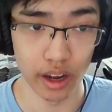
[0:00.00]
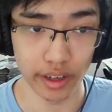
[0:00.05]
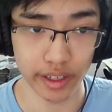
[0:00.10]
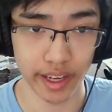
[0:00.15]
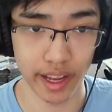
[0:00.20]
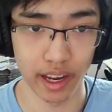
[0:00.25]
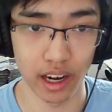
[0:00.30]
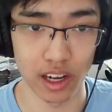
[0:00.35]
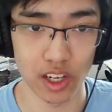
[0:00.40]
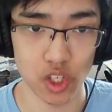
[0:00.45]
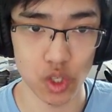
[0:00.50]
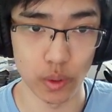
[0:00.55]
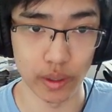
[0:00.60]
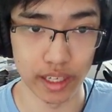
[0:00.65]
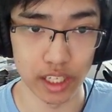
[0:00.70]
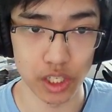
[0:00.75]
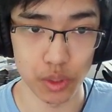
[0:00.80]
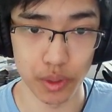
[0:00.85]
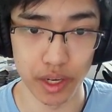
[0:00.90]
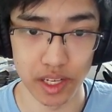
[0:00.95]
cannot swing
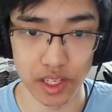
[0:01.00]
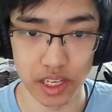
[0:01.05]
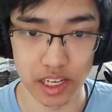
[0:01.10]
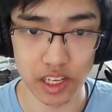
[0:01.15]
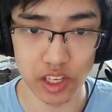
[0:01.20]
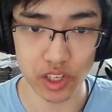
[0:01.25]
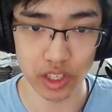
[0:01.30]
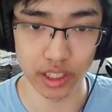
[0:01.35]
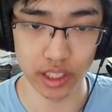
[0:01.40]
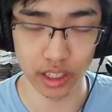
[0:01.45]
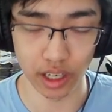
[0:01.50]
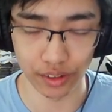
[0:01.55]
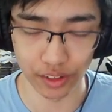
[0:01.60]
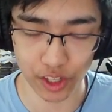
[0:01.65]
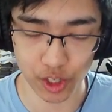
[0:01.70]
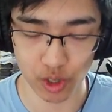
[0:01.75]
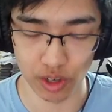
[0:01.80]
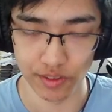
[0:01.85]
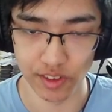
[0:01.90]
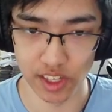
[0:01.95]
into it as easily
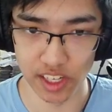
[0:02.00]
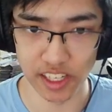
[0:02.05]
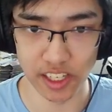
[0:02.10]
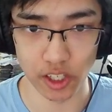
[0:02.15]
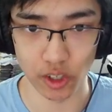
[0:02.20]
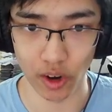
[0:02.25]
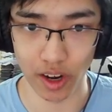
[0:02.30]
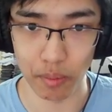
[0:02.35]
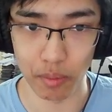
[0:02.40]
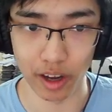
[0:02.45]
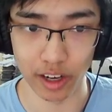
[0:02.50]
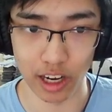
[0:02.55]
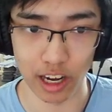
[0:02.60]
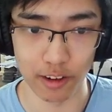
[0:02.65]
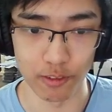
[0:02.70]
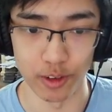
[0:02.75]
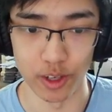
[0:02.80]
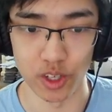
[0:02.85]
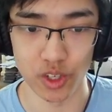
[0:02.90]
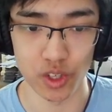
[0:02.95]
unless you have Zeke Greymon,
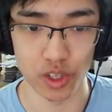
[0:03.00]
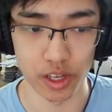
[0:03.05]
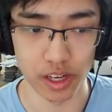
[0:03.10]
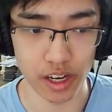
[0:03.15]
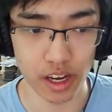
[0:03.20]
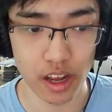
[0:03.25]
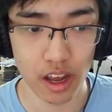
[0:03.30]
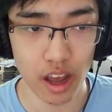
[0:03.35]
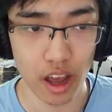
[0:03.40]
obviously.